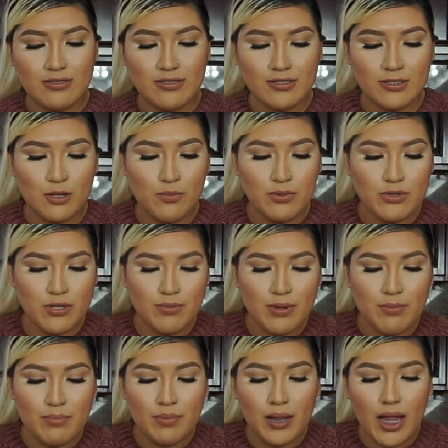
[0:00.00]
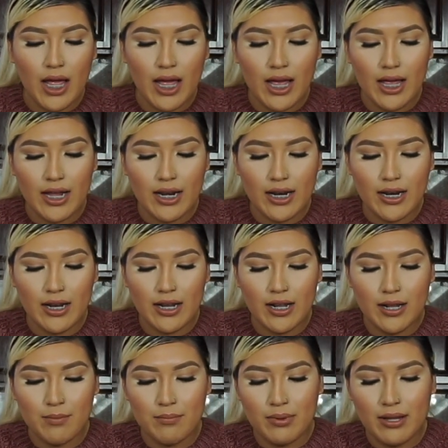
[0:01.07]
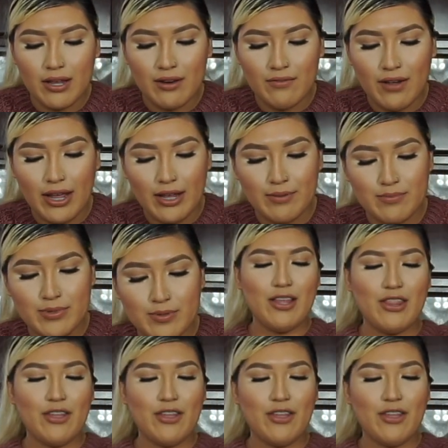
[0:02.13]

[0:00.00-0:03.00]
Supposed to be blood vibes.